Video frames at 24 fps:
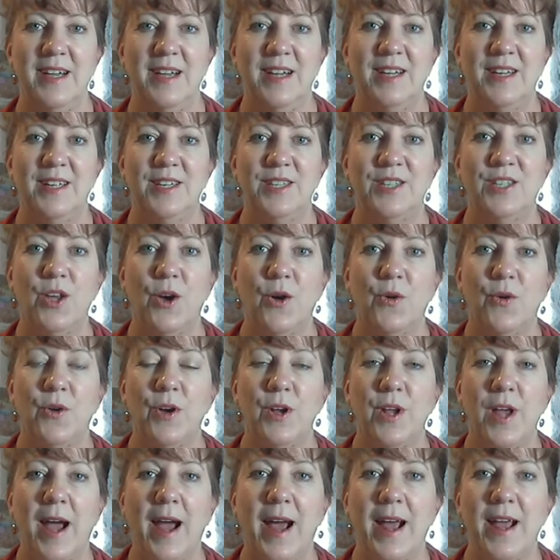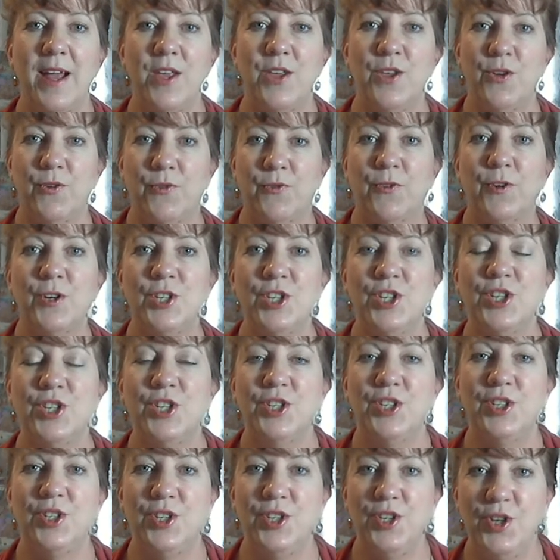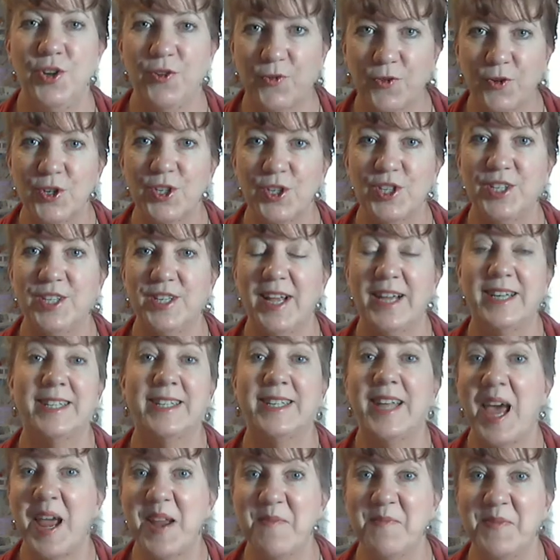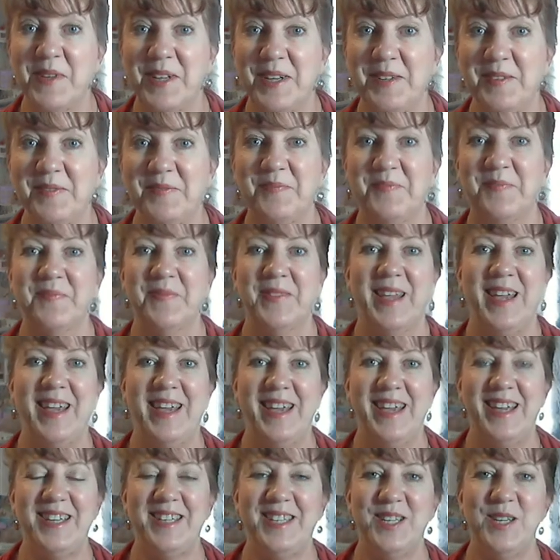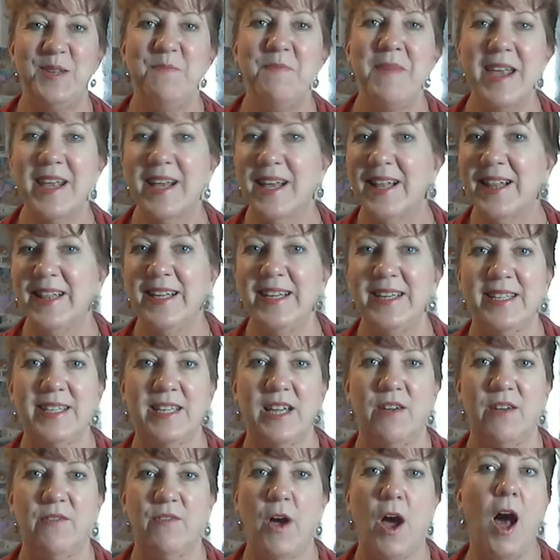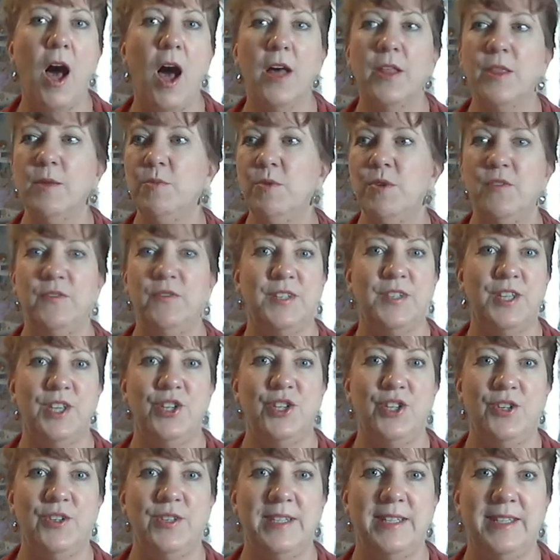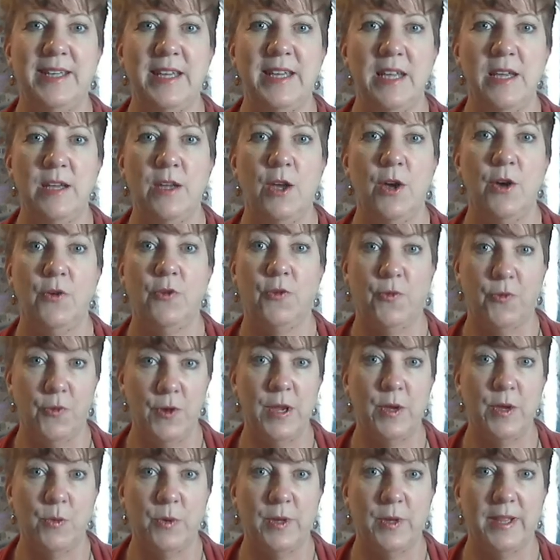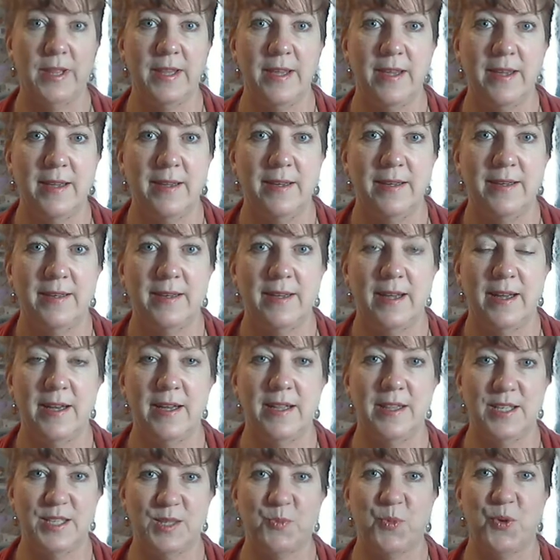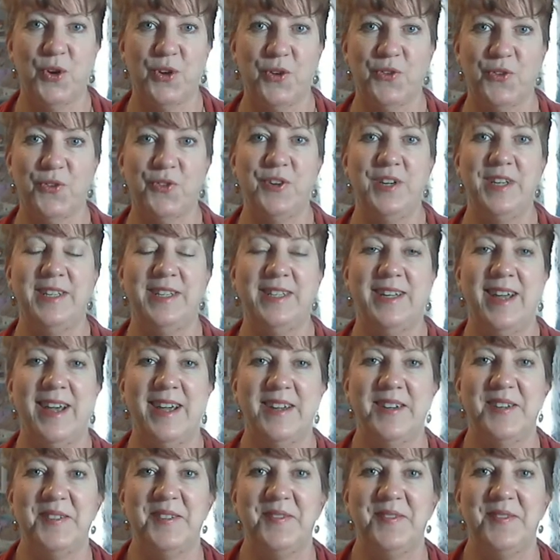So your first assignment is to make a list of all the moves that you see frequently done in the sport of freestyle.